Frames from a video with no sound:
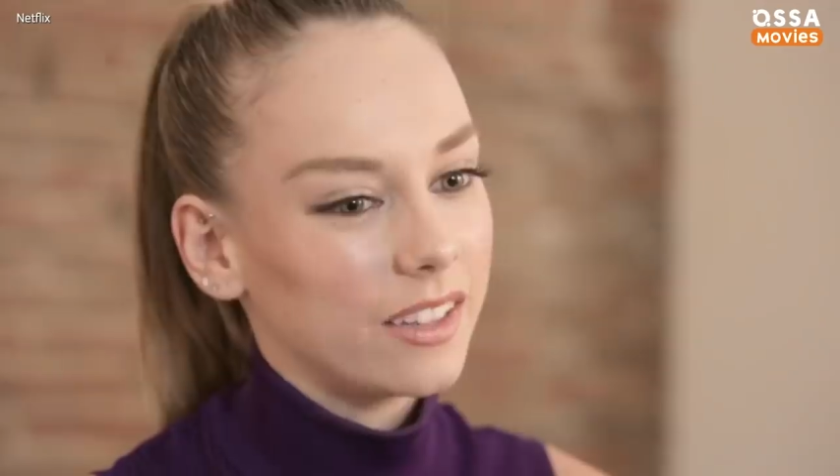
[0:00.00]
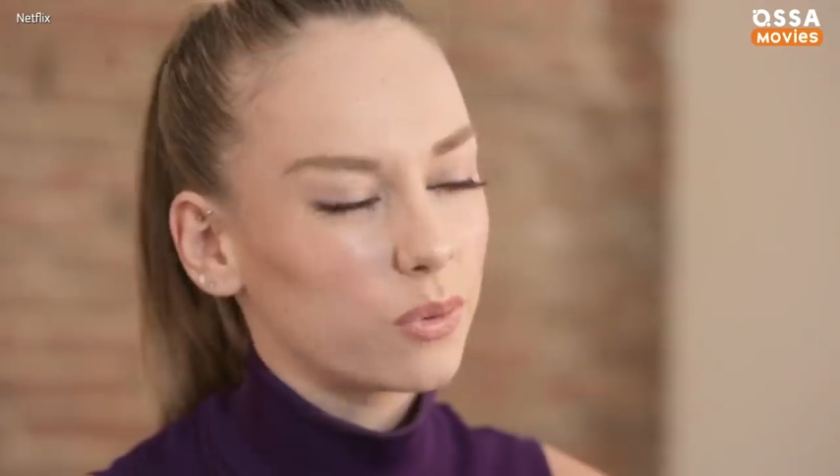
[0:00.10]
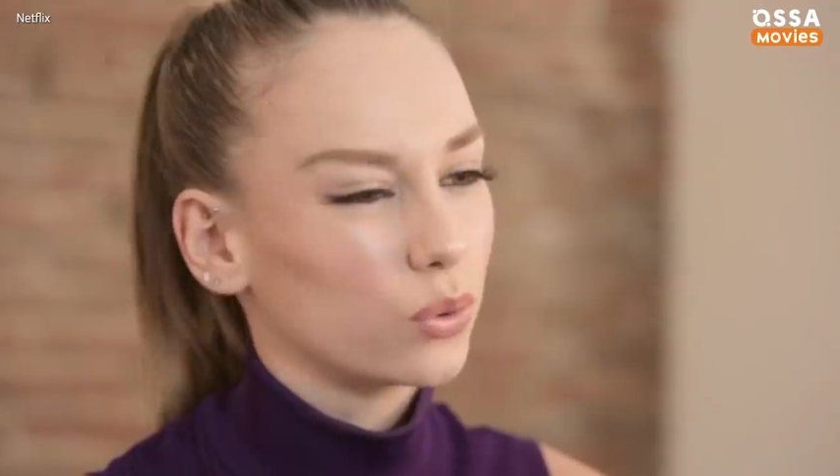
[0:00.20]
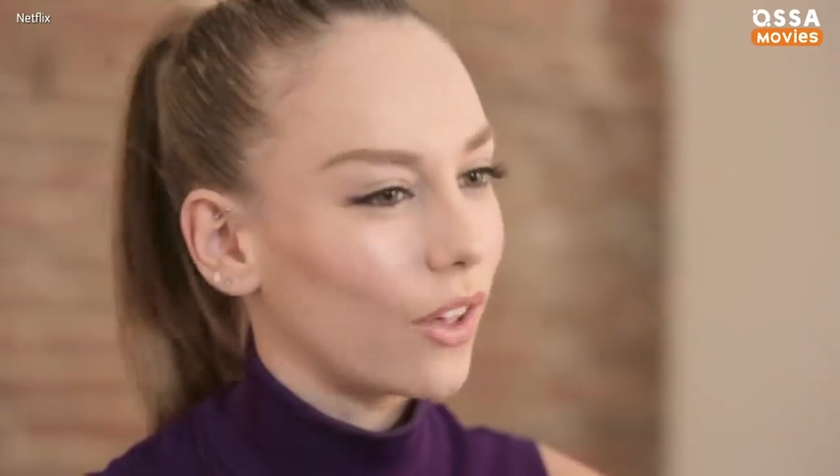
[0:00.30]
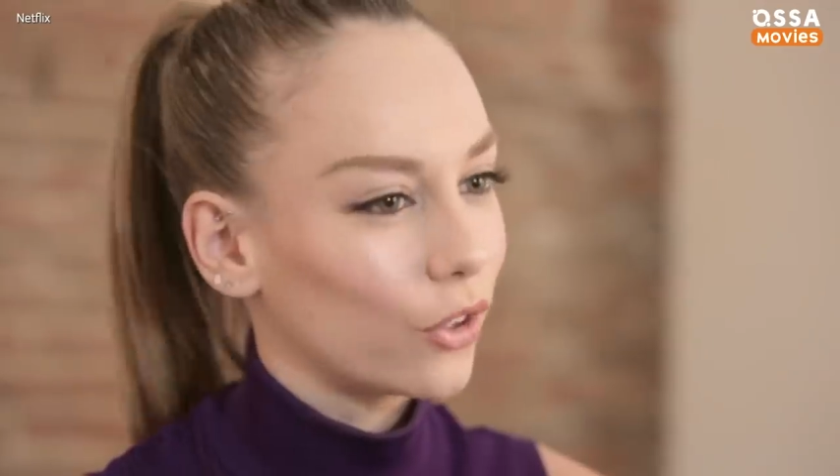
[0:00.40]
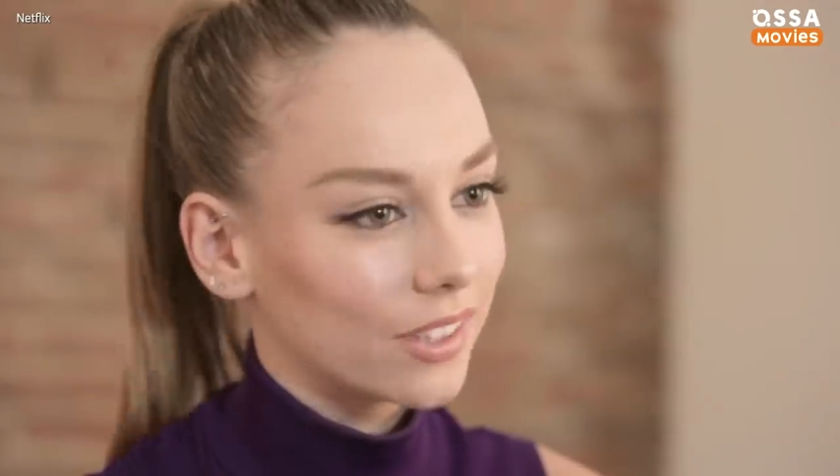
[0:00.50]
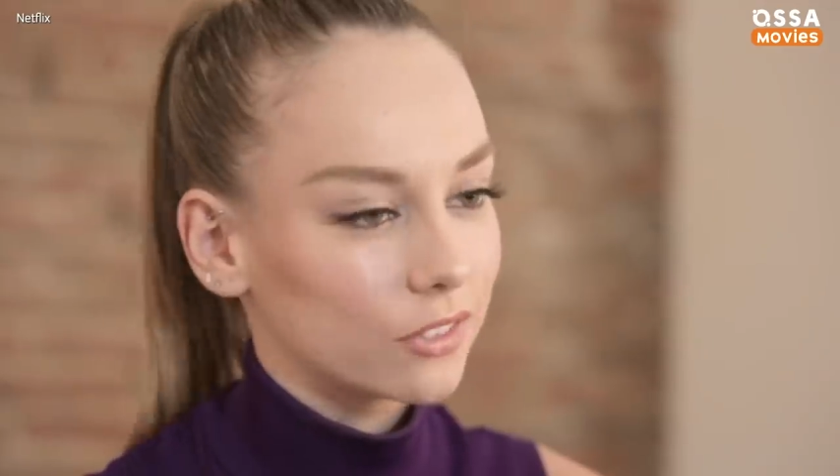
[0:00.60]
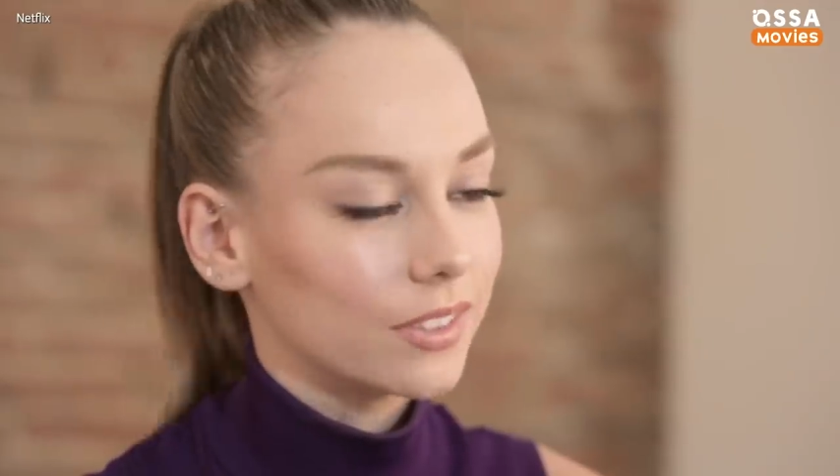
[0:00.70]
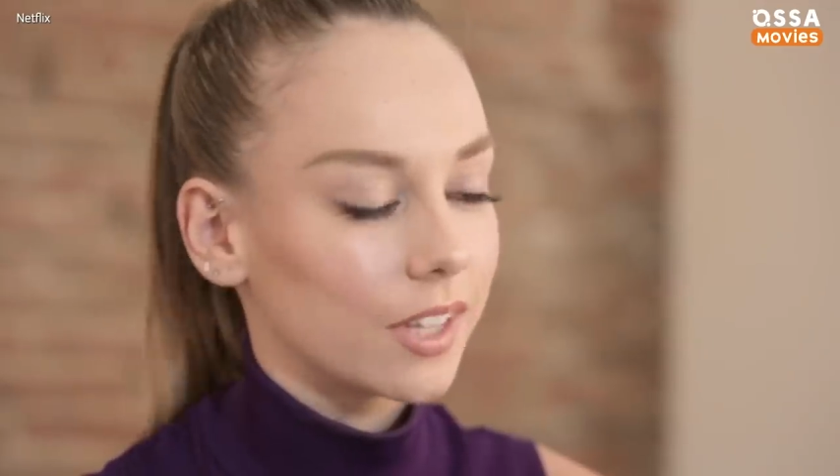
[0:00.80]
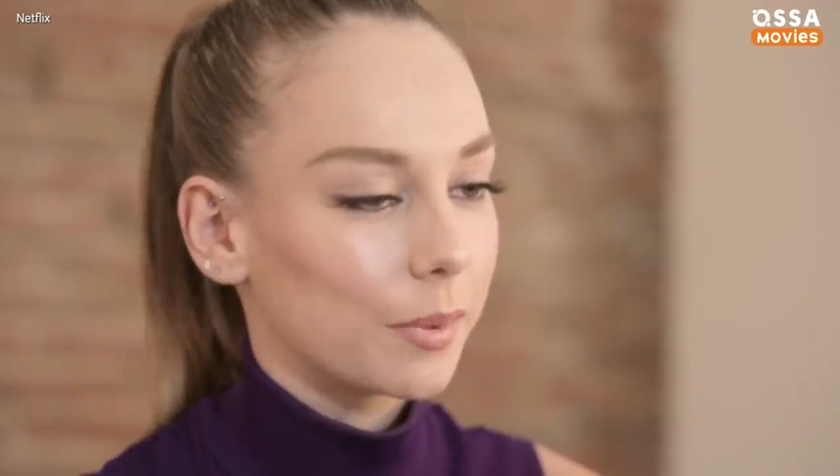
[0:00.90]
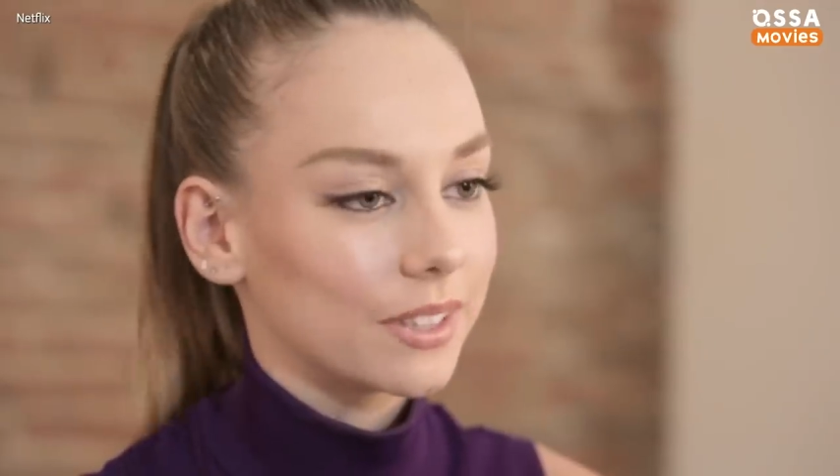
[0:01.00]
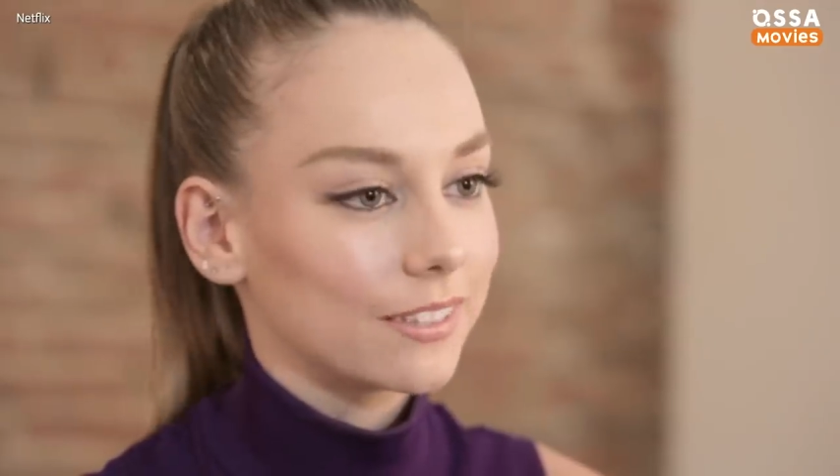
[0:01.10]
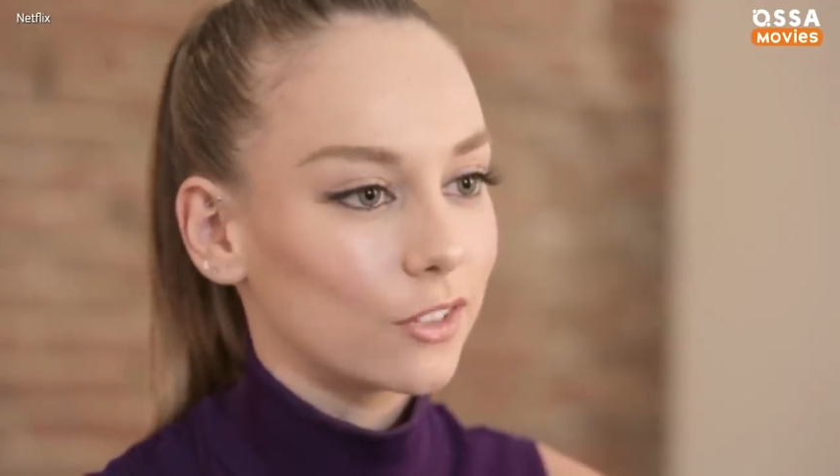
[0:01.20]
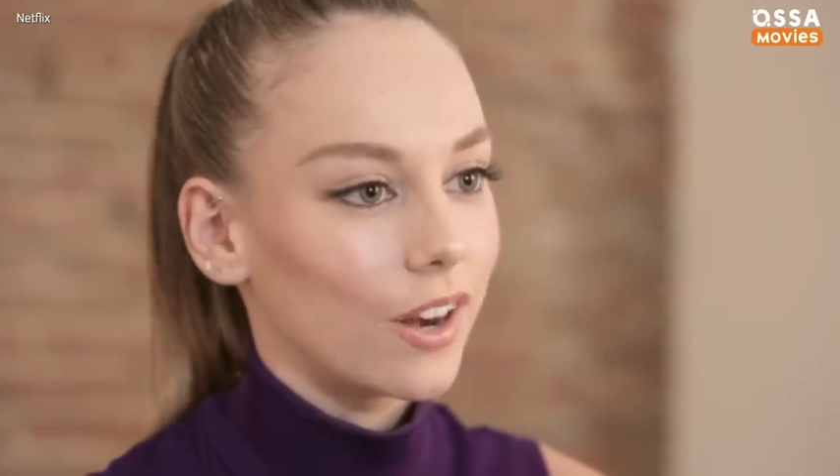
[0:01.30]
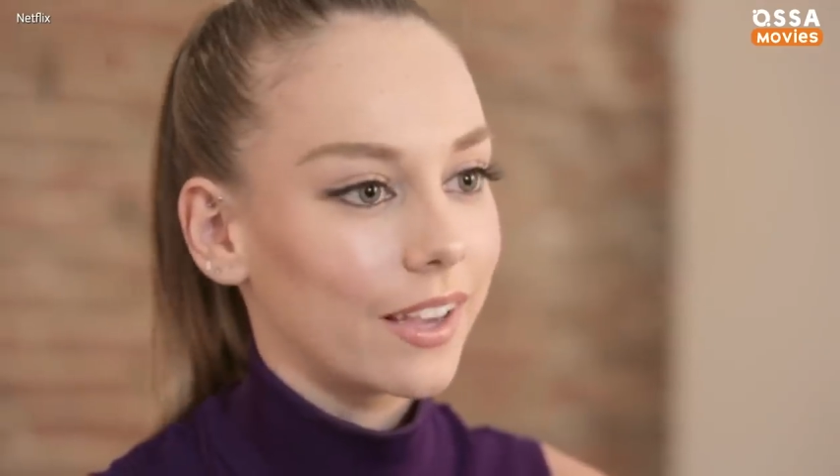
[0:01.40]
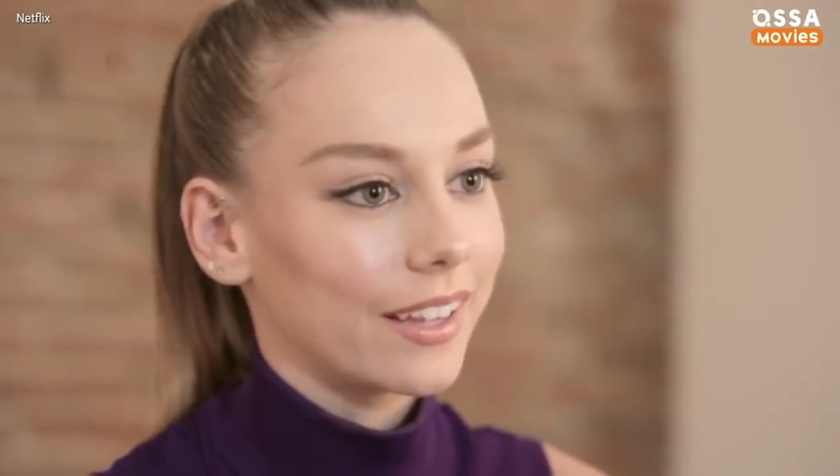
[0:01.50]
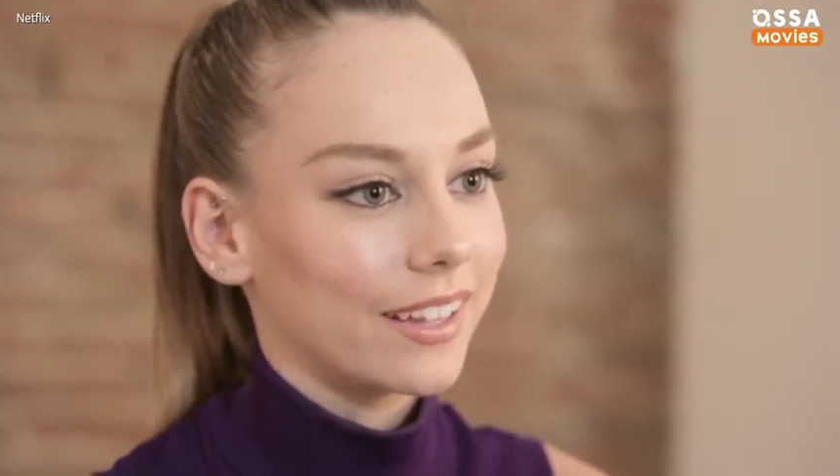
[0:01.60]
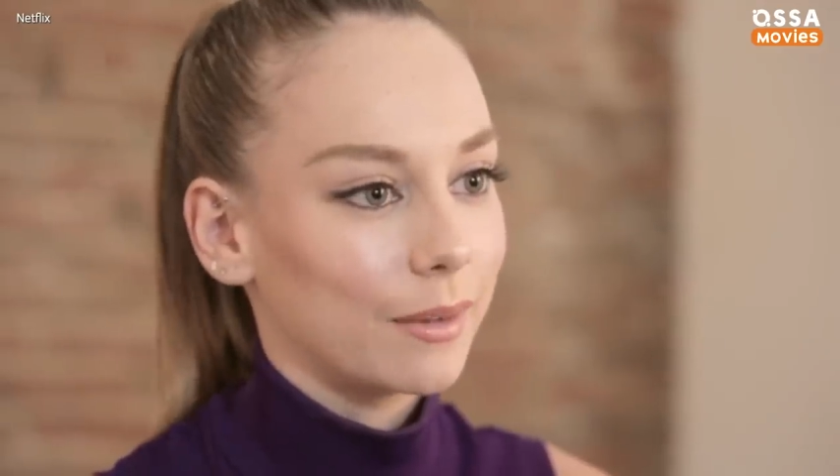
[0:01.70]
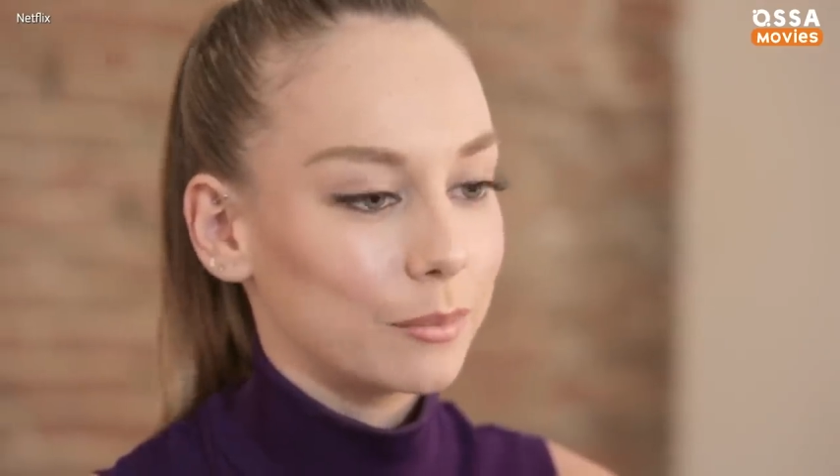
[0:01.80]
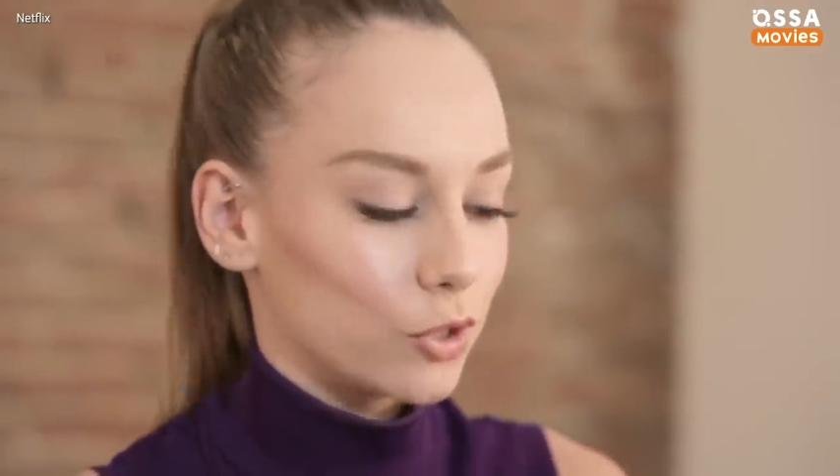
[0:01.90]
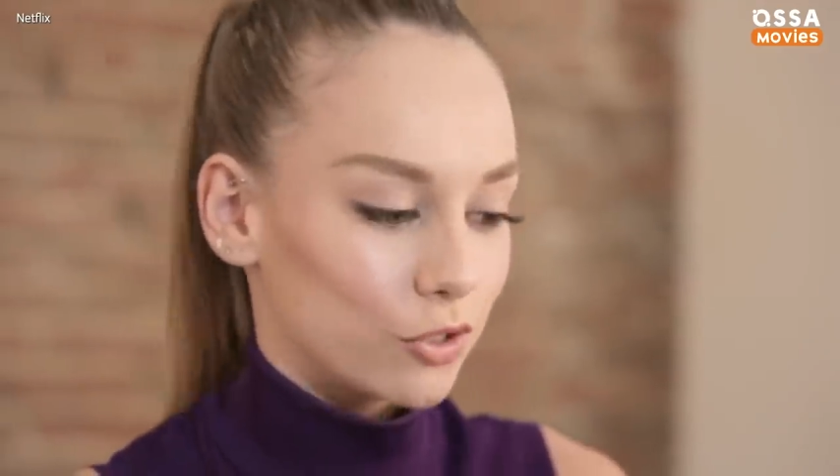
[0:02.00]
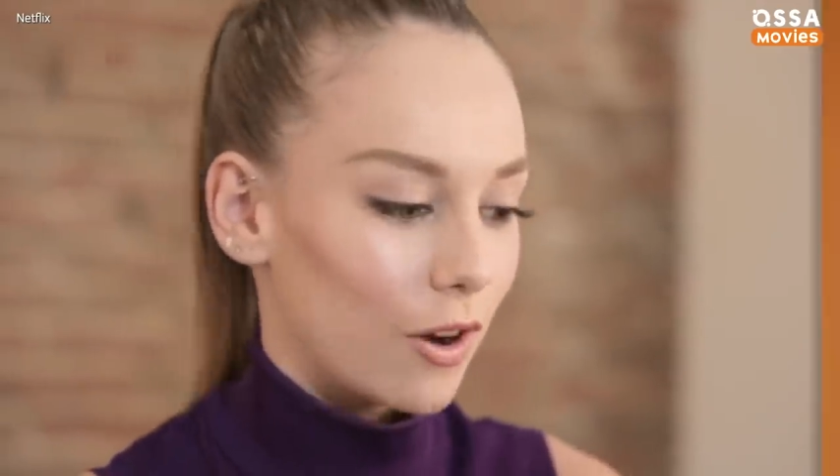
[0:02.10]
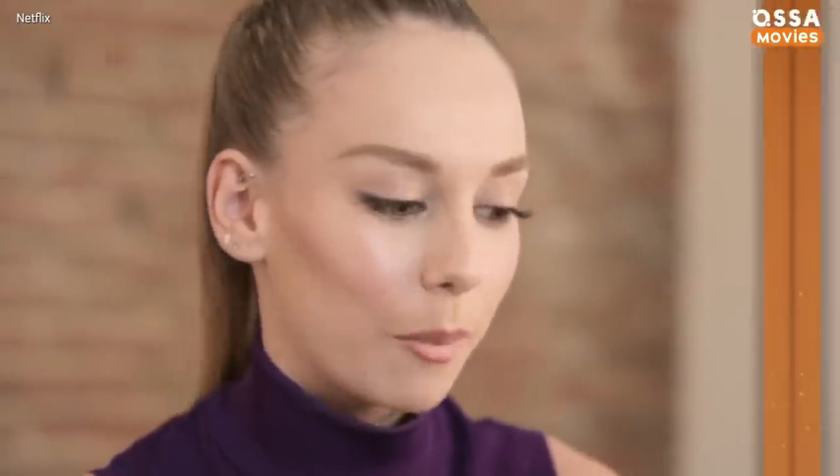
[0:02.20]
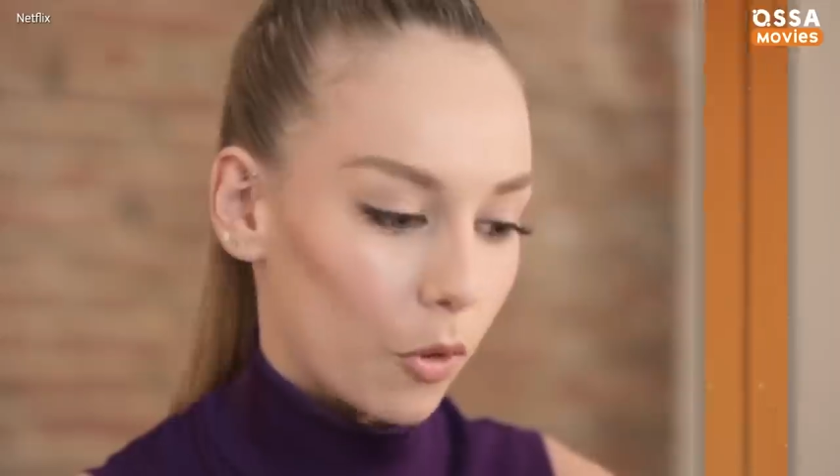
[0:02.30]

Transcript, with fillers: was able to nail every scene in the script.